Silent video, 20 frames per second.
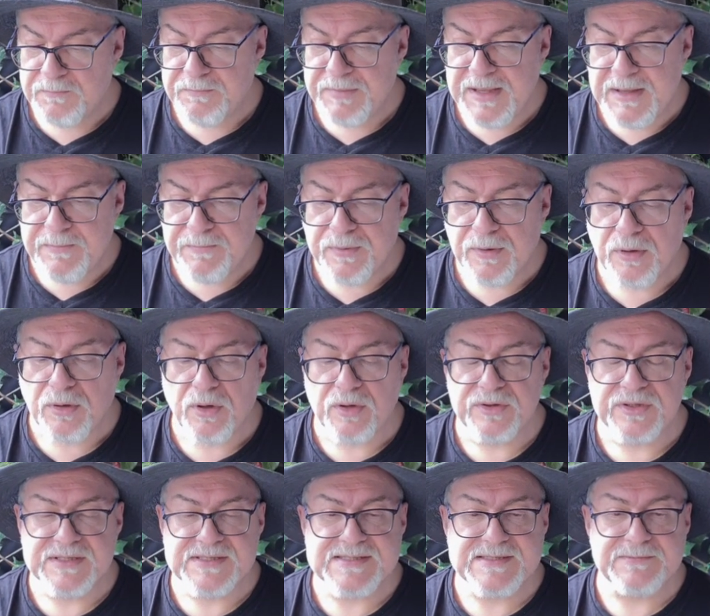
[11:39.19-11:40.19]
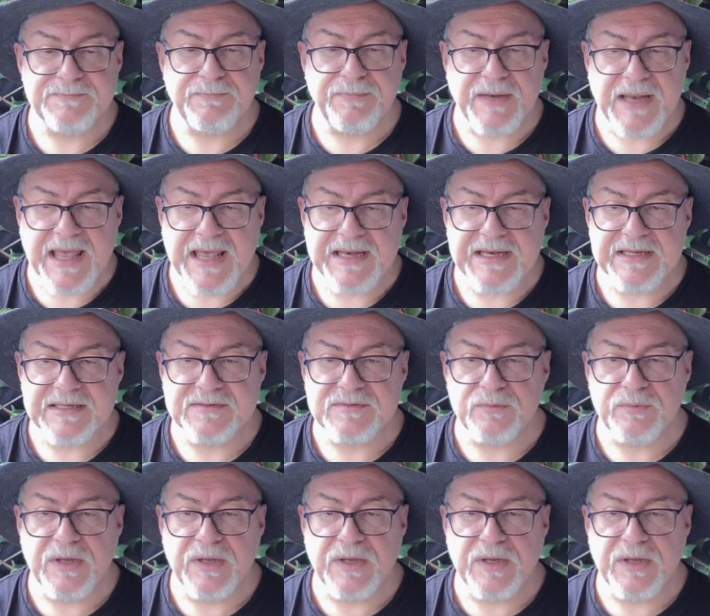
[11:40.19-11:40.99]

people on this planet